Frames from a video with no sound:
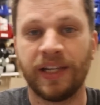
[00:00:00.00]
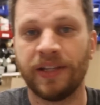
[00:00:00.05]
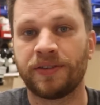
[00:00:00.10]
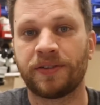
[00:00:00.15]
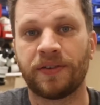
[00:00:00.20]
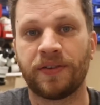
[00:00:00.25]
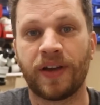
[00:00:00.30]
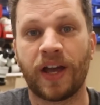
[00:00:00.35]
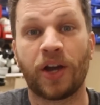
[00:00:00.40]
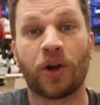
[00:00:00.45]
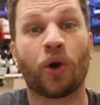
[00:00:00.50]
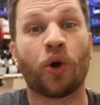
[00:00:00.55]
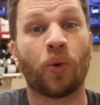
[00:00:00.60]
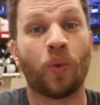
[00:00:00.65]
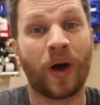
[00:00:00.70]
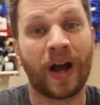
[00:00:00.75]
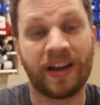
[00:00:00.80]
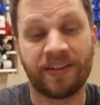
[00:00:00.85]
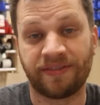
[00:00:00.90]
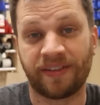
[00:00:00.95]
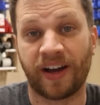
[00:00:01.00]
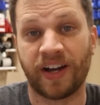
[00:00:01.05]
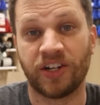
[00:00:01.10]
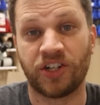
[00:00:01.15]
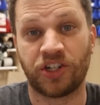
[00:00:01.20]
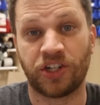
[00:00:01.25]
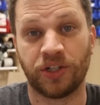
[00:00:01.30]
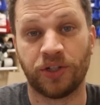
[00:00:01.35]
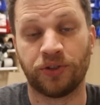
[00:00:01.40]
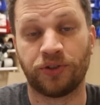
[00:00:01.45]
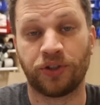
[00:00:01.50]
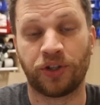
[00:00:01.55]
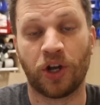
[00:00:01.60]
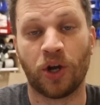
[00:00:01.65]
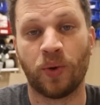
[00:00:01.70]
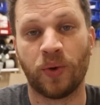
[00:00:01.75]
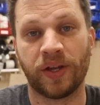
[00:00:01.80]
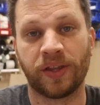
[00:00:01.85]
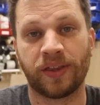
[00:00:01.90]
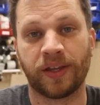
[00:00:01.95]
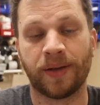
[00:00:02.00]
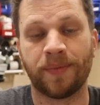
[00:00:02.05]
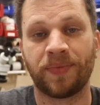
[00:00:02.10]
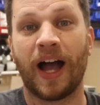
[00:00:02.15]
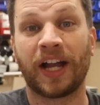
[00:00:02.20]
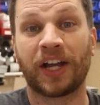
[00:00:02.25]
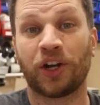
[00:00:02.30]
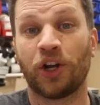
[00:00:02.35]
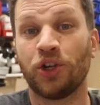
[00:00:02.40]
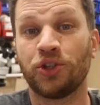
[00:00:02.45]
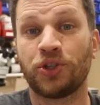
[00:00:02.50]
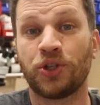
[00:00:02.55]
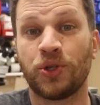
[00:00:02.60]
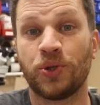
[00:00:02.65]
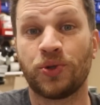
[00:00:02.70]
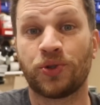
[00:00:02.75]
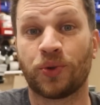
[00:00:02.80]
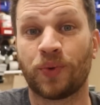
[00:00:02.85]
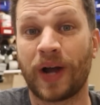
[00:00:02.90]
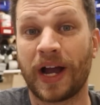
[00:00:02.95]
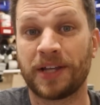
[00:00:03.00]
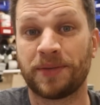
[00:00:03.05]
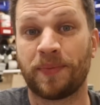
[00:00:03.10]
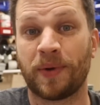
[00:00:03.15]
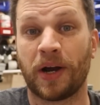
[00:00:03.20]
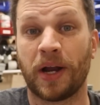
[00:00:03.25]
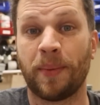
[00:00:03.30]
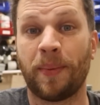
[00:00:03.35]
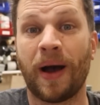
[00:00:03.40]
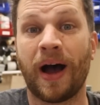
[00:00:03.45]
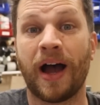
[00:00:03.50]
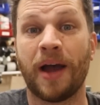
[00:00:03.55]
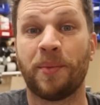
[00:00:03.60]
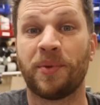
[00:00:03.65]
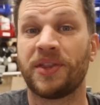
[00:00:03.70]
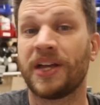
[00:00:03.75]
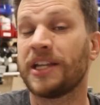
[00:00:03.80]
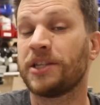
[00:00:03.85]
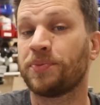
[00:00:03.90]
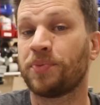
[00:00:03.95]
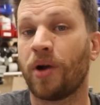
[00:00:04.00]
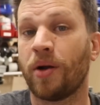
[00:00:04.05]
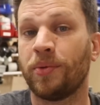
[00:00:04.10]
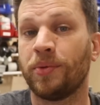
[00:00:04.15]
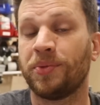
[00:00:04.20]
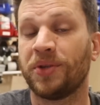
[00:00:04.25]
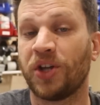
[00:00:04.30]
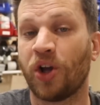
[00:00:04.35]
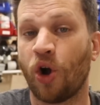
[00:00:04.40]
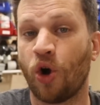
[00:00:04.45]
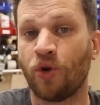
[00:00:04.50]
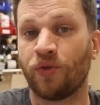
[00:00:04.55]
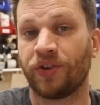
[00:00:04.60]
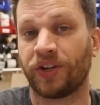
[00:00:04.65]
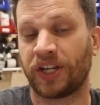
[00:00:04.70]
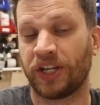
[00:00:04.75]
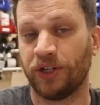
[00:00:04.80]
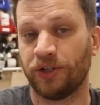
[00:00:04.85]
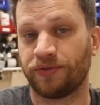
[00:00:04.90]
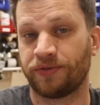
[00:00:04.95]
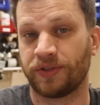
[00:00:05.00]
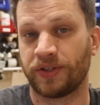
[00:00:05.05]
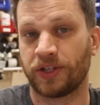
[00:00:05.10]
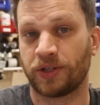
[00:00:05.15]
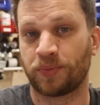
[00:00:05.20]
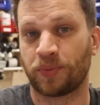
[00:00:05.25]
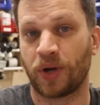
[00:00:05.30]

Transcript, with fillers: Ethernet or Wi-Fi shield to go with it. I could also use a Raspberry Pi, but that's probably overkill for this